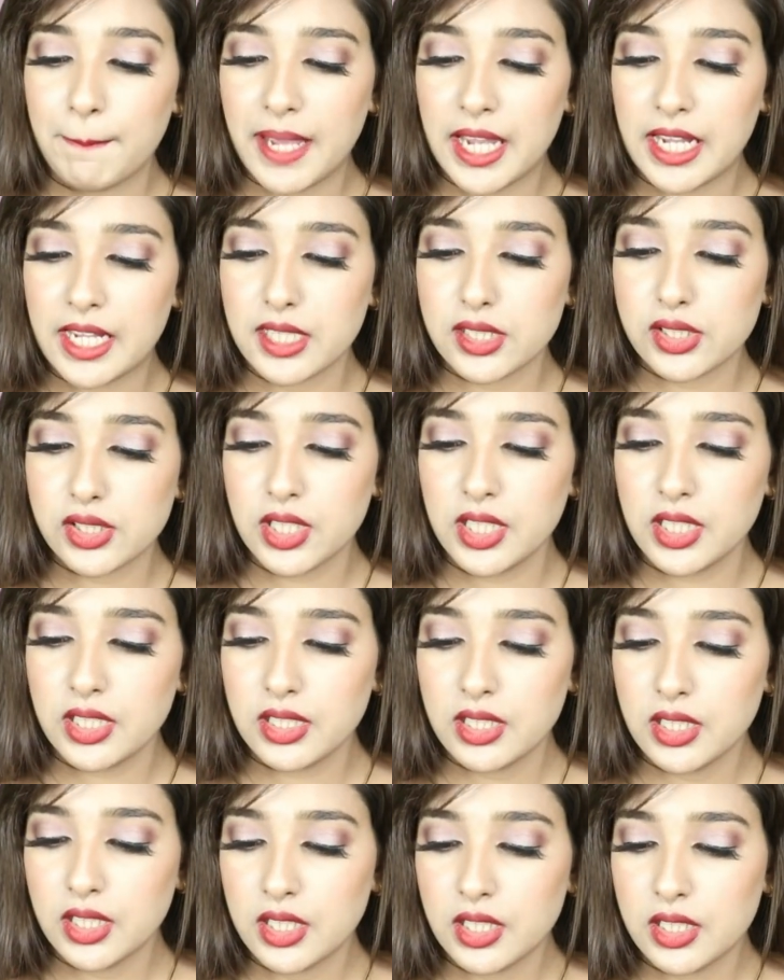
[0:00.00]

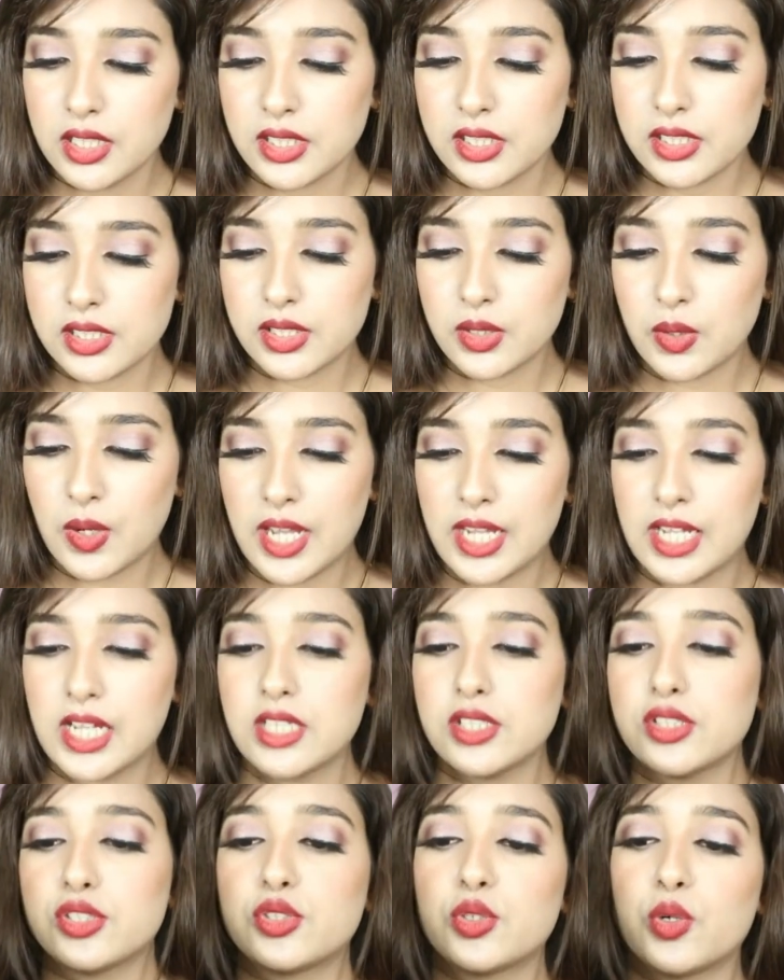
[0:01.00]
packaging, so I
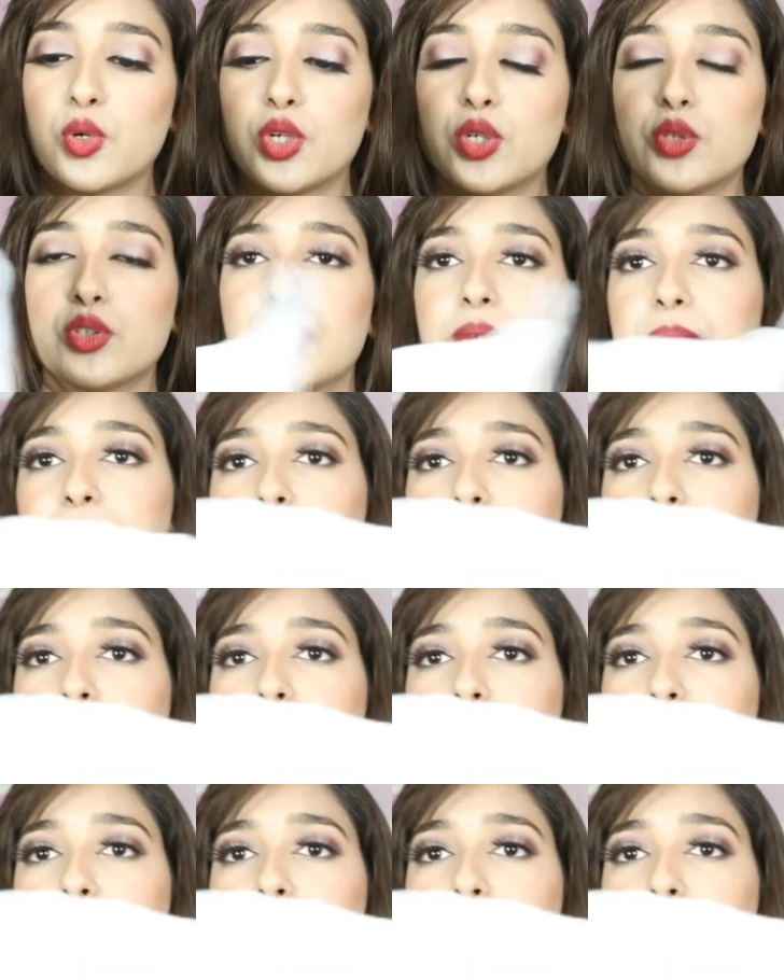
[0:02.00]
can't show you the